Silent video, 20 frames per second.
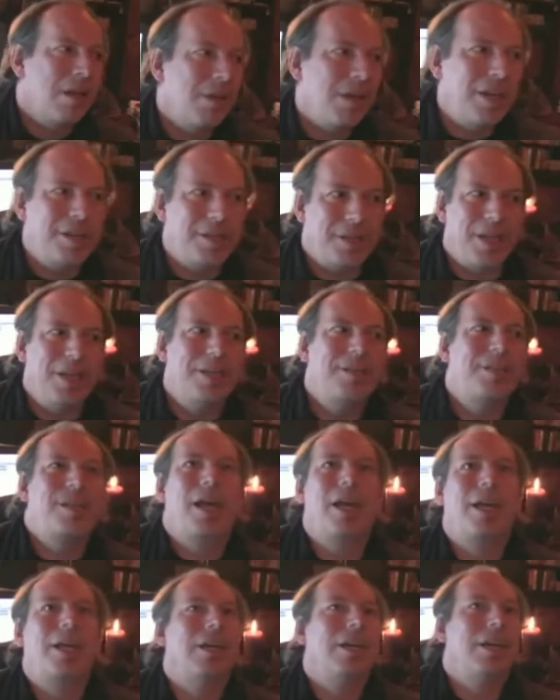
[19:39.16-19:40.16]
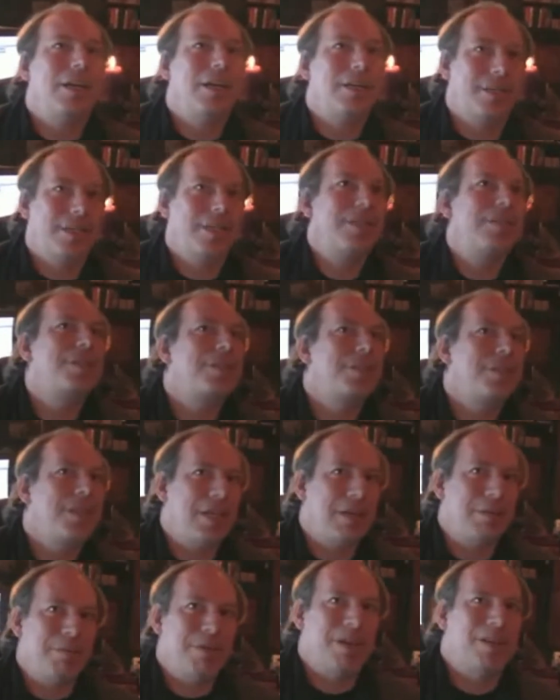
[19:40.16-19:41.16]
it's like it is a
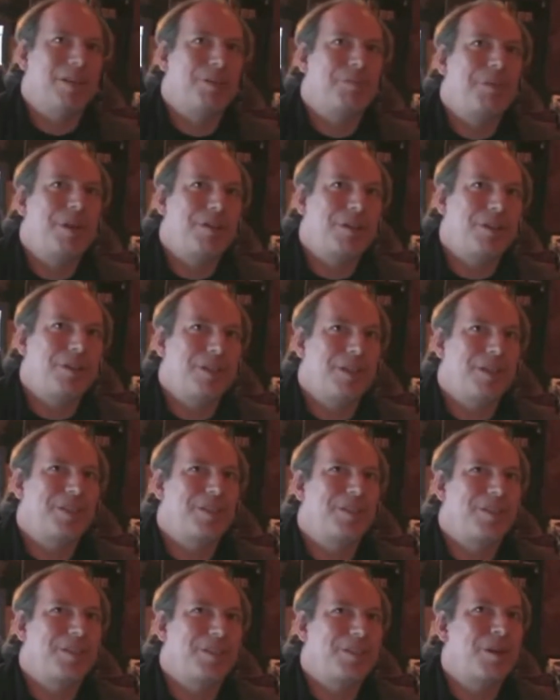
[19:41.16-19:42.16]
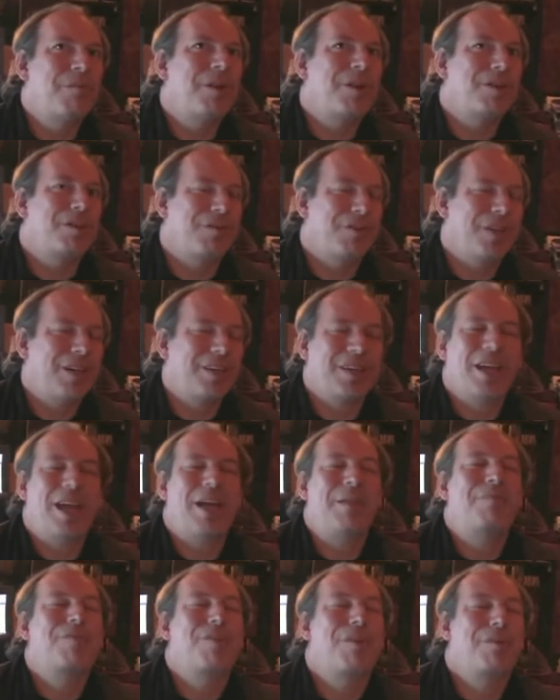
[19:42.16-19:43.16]
team, and especially since so much of that
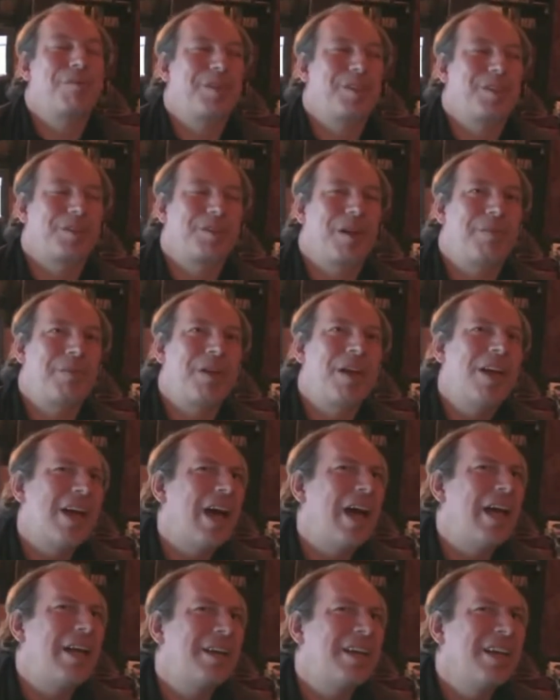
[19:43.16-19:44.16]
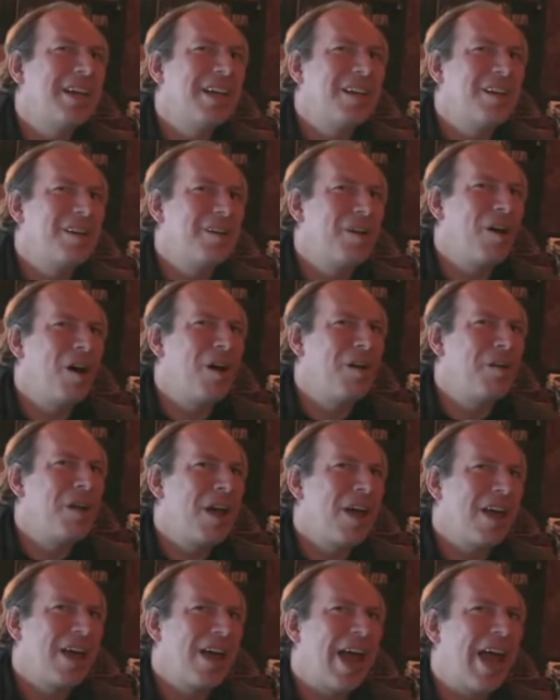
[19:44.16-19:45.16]
came from the script. And
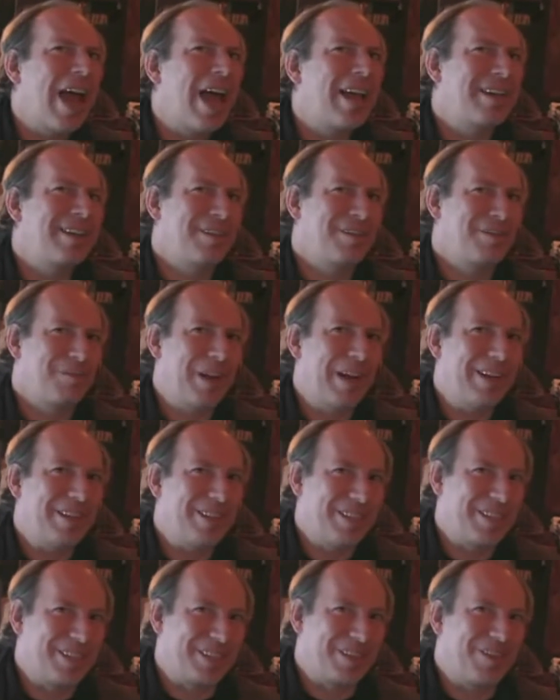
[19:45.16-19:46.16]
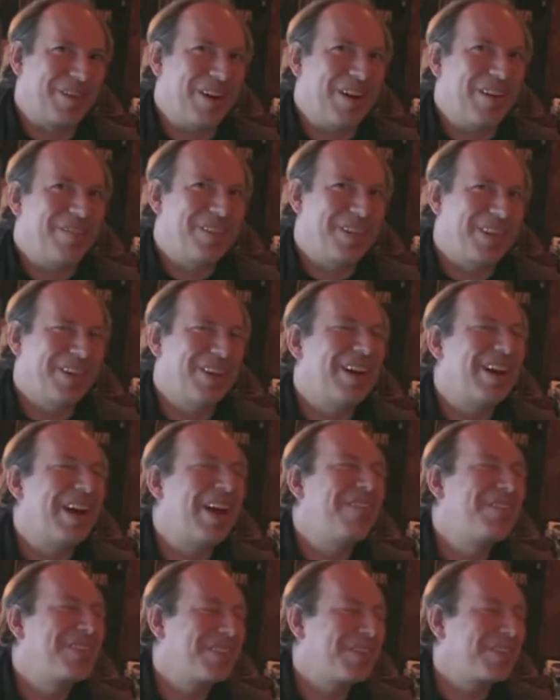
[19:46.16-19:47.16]
Lon hadn't read the script, and
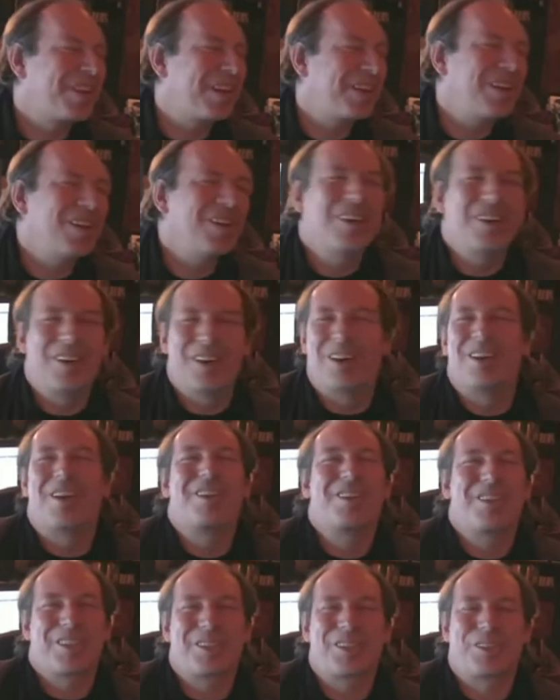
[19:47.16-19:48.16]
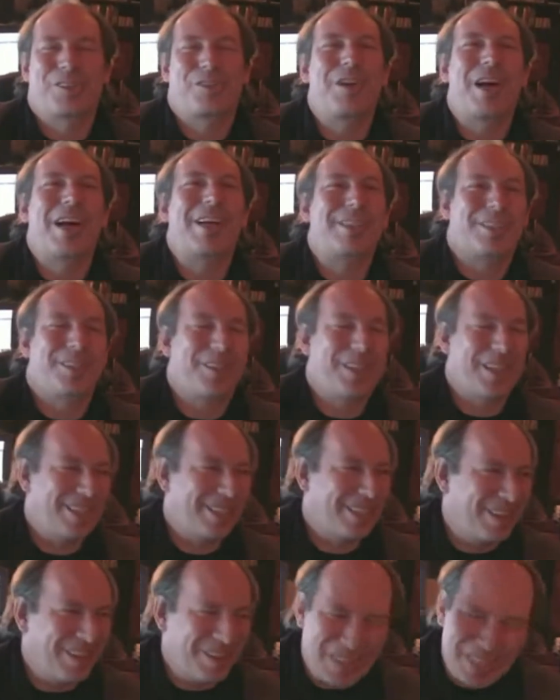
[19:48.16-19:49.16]
I'm sort of going, no, just trust
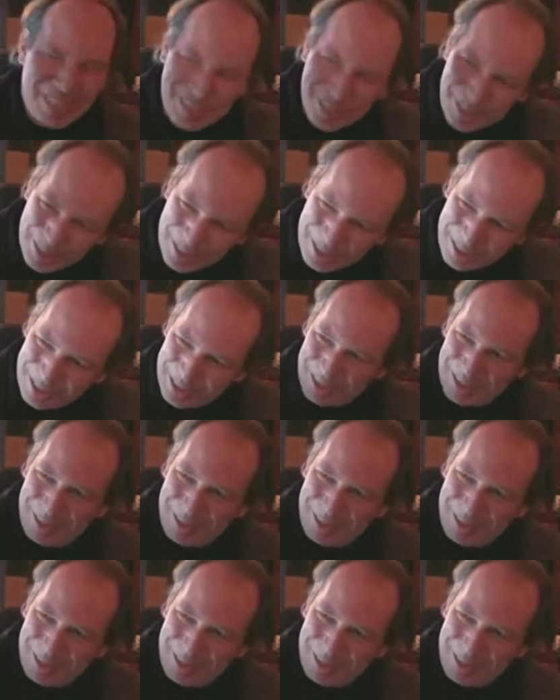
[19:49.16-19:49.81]
it, let's just,